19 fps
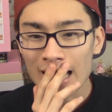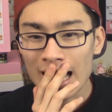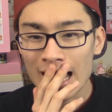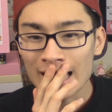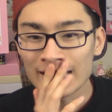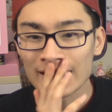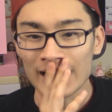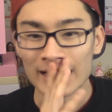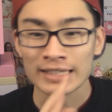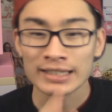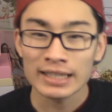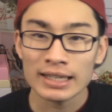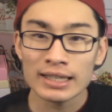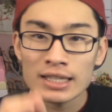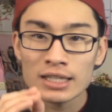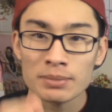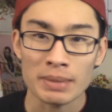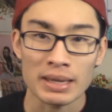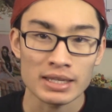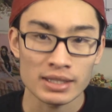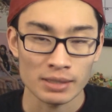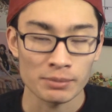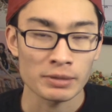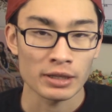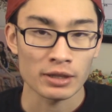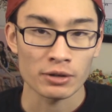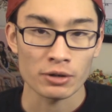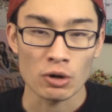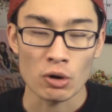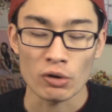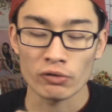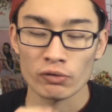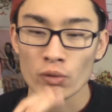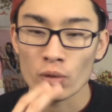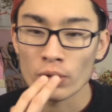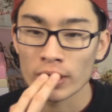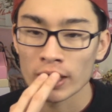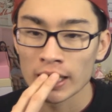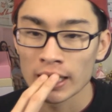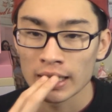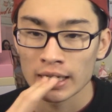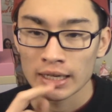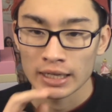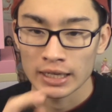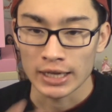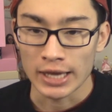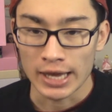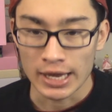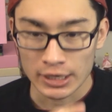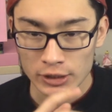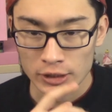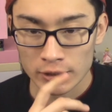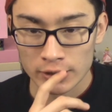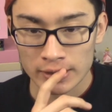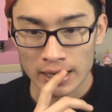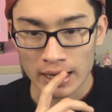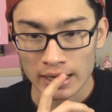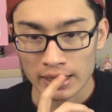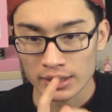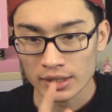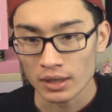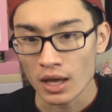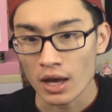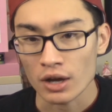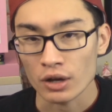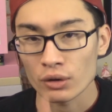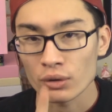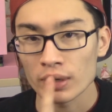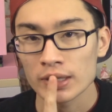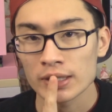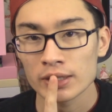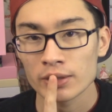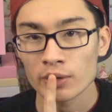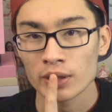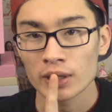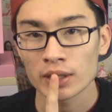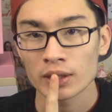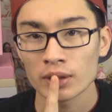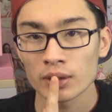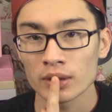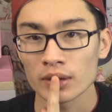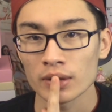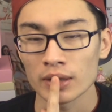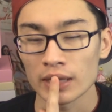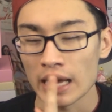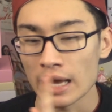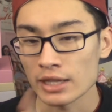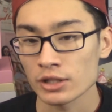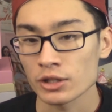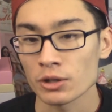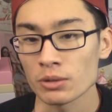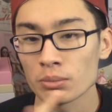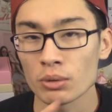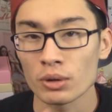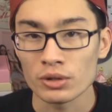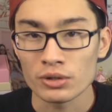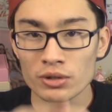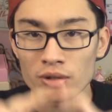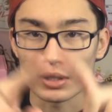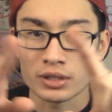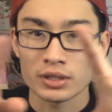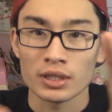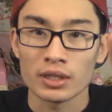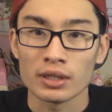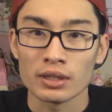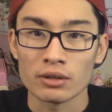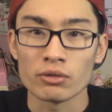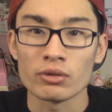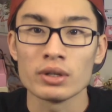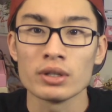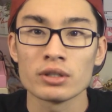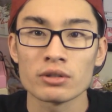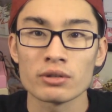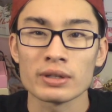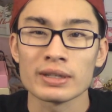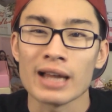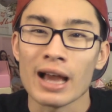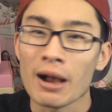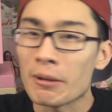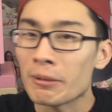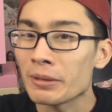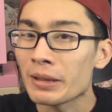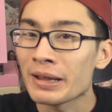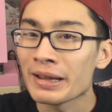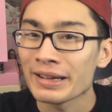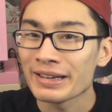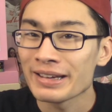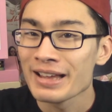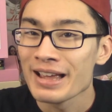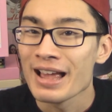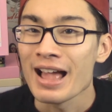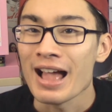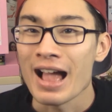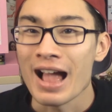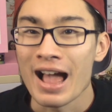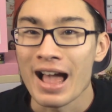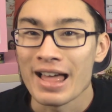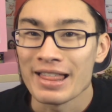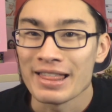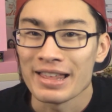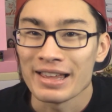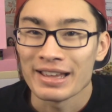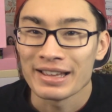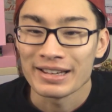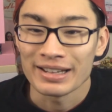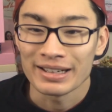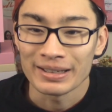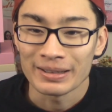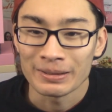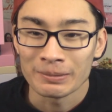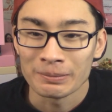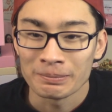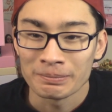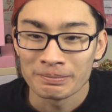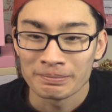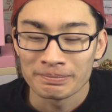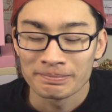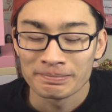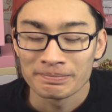I dig the space theme that they're going for, it's just that it's a lot of green screen. At certain points you can see the green screen outline, and then